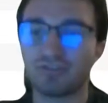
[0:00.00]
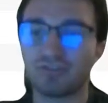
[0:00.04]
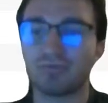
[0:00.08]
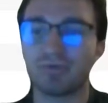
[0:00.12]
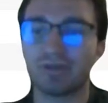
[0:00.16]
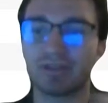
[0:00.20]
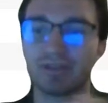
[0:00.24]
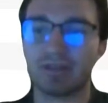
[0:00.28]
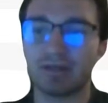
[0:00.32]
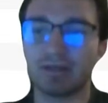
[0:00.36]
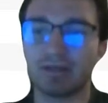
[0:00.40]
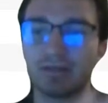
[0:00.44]

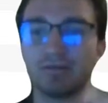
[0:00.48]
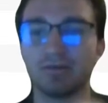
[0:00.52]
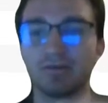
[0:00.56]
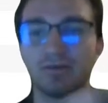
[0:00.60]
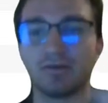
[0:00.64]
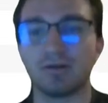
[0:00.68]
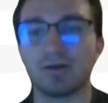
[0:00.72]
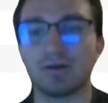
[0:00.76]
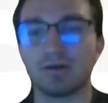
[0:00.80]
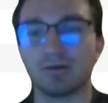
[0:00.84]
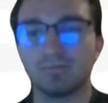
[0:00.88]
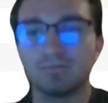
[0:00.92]
with it,
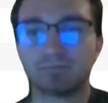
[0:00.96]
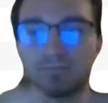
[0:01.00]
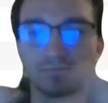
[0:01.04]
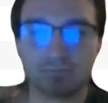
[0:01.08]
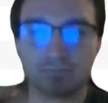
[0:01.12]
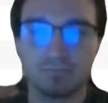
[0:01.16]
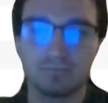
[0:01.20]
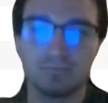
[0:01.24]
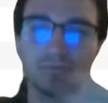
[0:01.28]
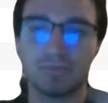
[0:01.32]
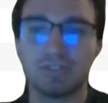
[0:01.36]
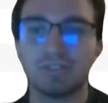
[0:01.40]

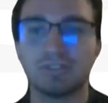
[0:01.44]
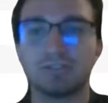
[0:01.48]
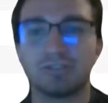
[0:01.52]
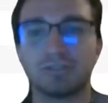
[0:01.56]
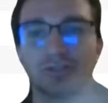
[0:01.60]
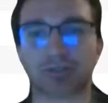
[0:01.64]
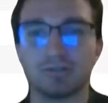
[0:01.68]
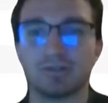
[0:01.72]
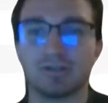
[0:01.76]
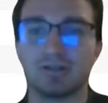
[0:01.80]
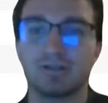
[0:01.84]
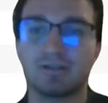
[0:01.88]

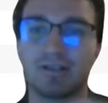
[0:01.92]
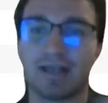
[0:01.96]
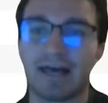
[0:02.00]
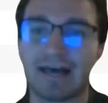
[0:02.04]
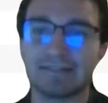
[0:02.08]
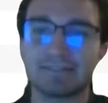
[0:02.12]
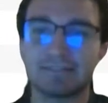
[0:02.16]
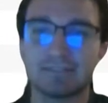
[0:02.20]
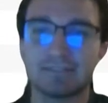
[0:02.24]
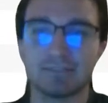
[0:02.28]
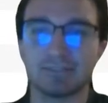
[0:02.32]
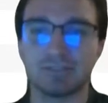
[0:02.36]
certain
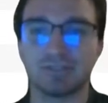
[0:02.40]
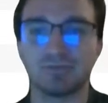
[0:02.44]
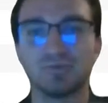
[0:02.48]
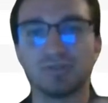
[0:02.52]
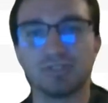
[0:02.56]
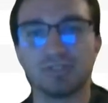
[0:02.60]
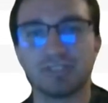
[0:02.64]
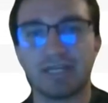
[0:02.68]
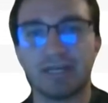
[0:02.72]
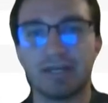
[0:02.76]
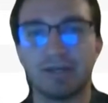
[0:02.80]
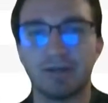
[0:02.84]
classes will
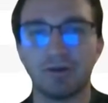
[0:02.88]
take